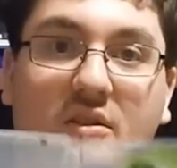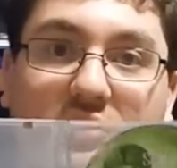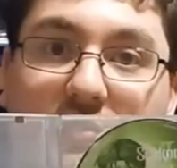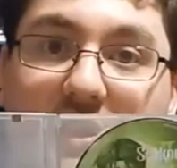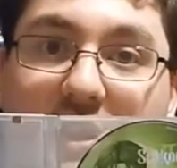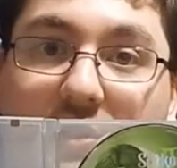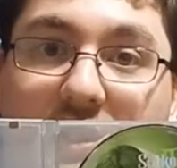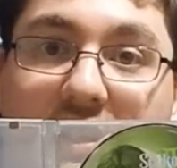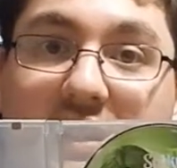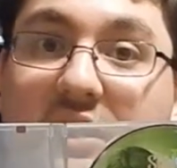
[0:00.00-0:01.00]

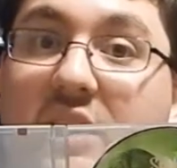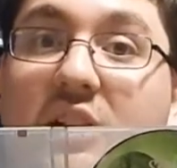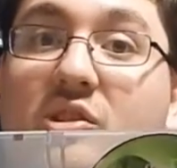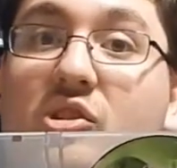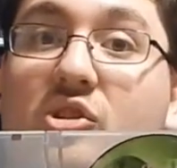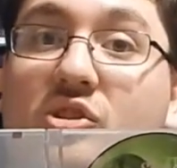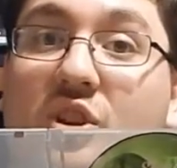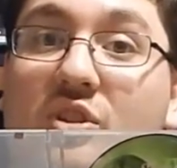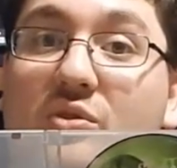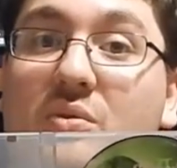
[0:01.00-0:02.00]
Suikoden
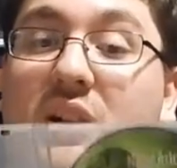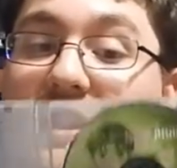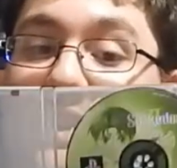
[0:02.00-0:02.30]
2.